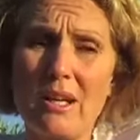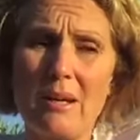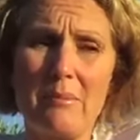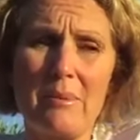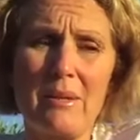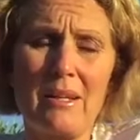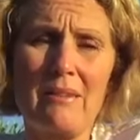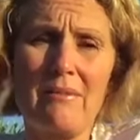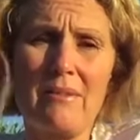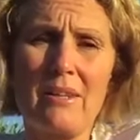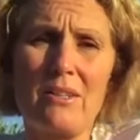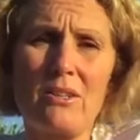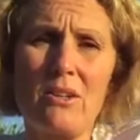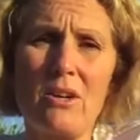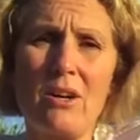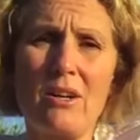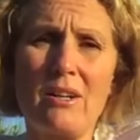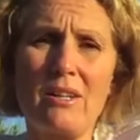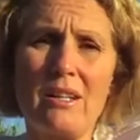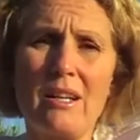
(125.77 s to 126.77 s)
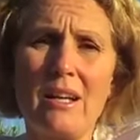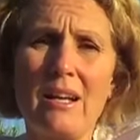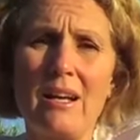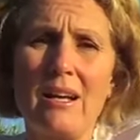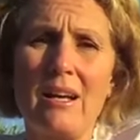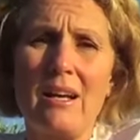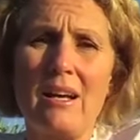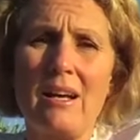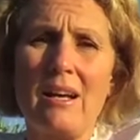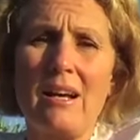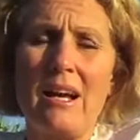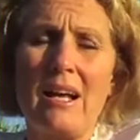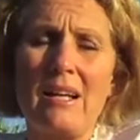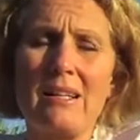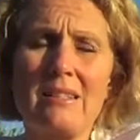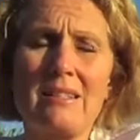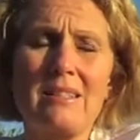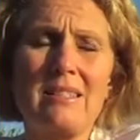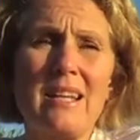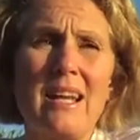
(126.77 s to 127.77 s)
I believe that God
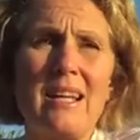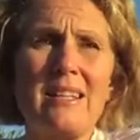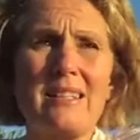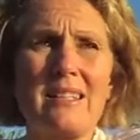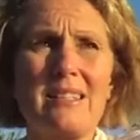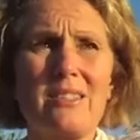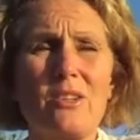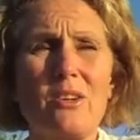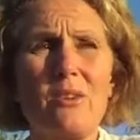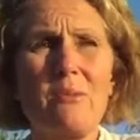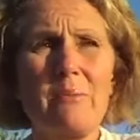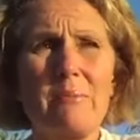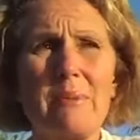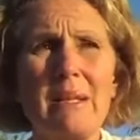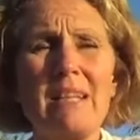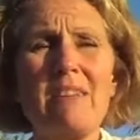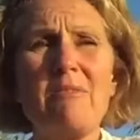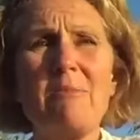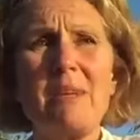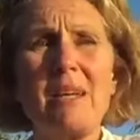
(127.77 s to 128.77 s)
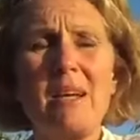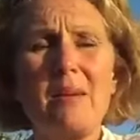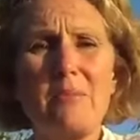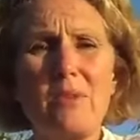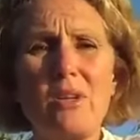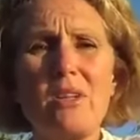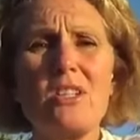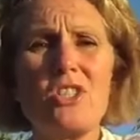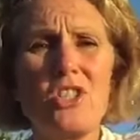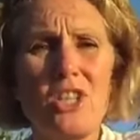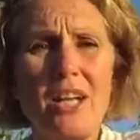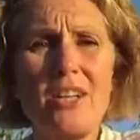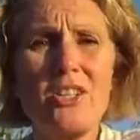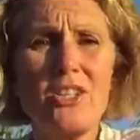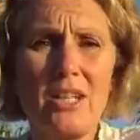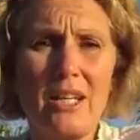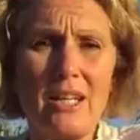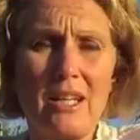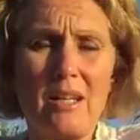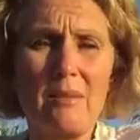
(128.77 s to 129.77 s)
understands us. So believe me, I'm not
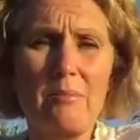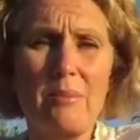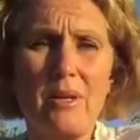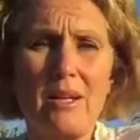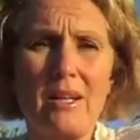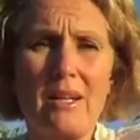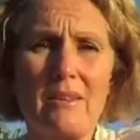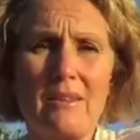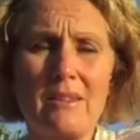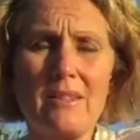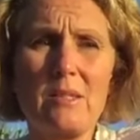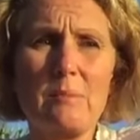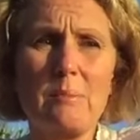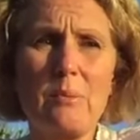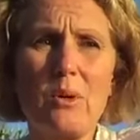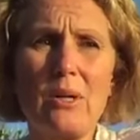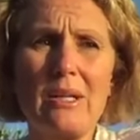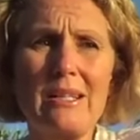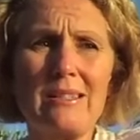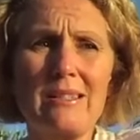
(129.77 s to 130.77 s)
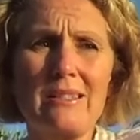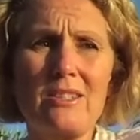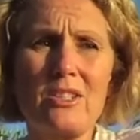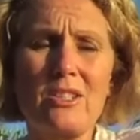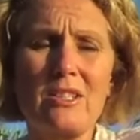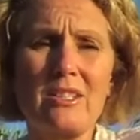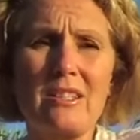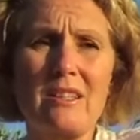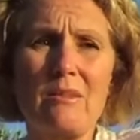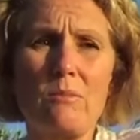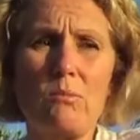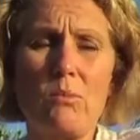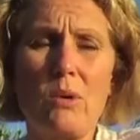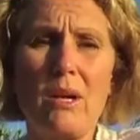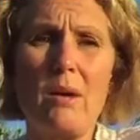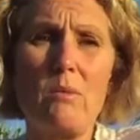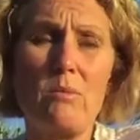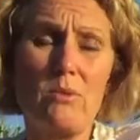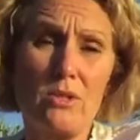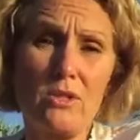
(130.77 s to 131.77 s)
judging anybody at this point. It's just
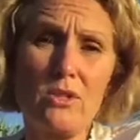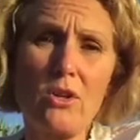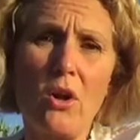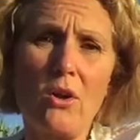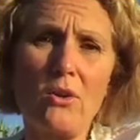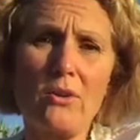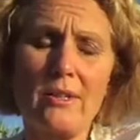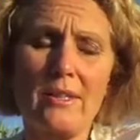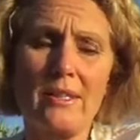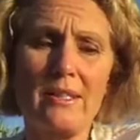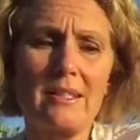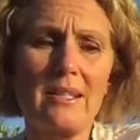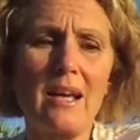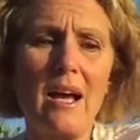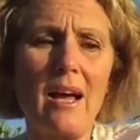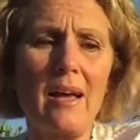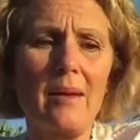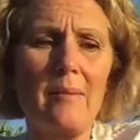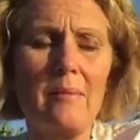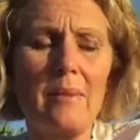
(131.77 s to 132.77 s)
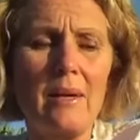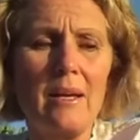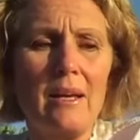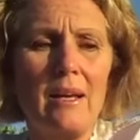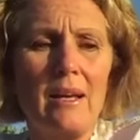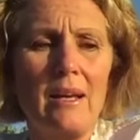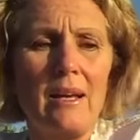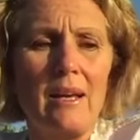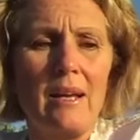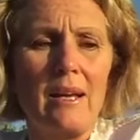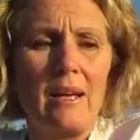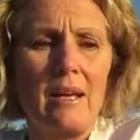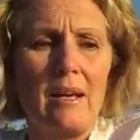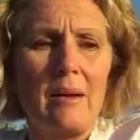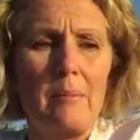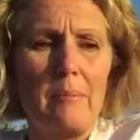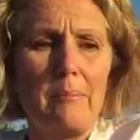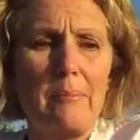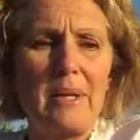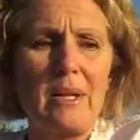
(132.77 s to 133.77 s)
what I was told at the time.
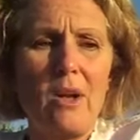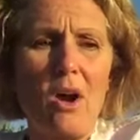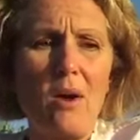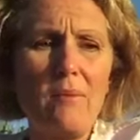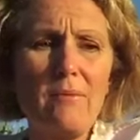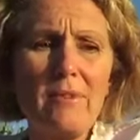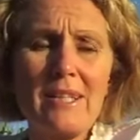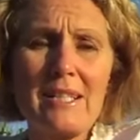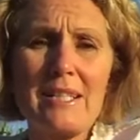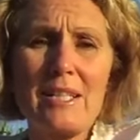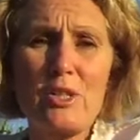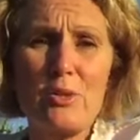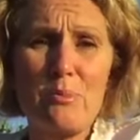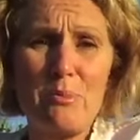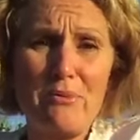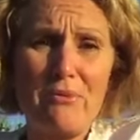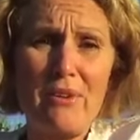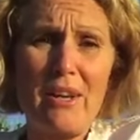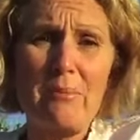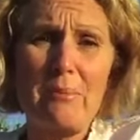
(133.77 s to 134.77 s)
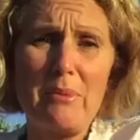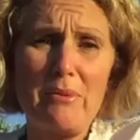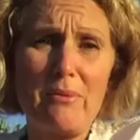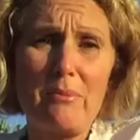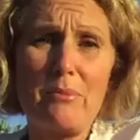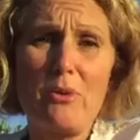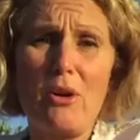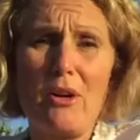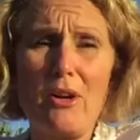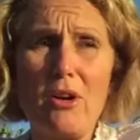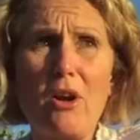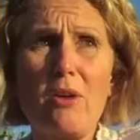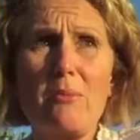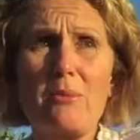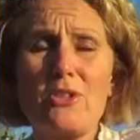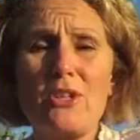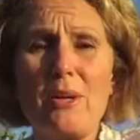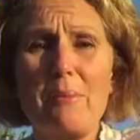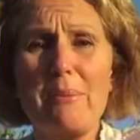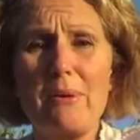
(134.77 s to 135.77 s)
But obviously, to prevent me from going home
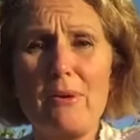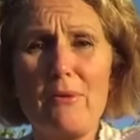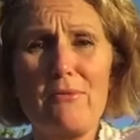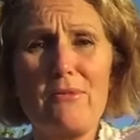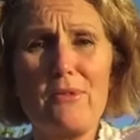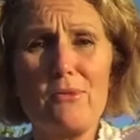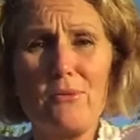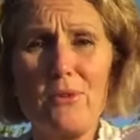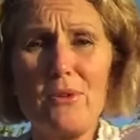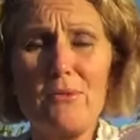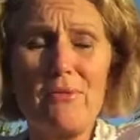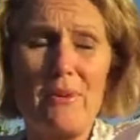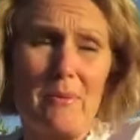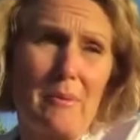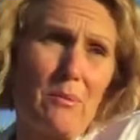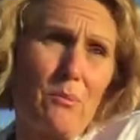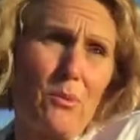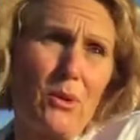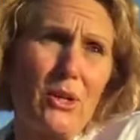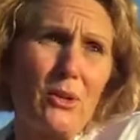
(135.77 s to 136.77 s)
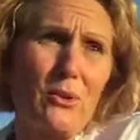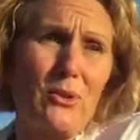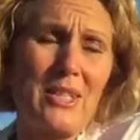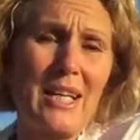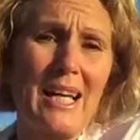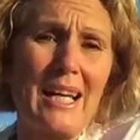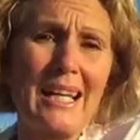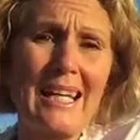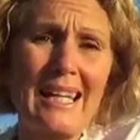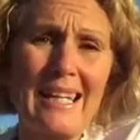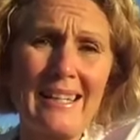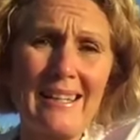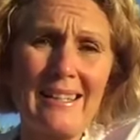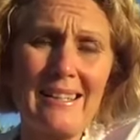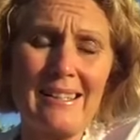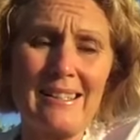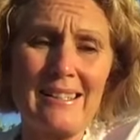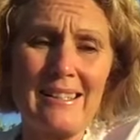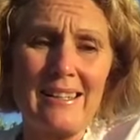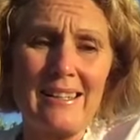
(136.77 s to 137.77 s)
and jumping off the roof, I mean, what do you tell a kid?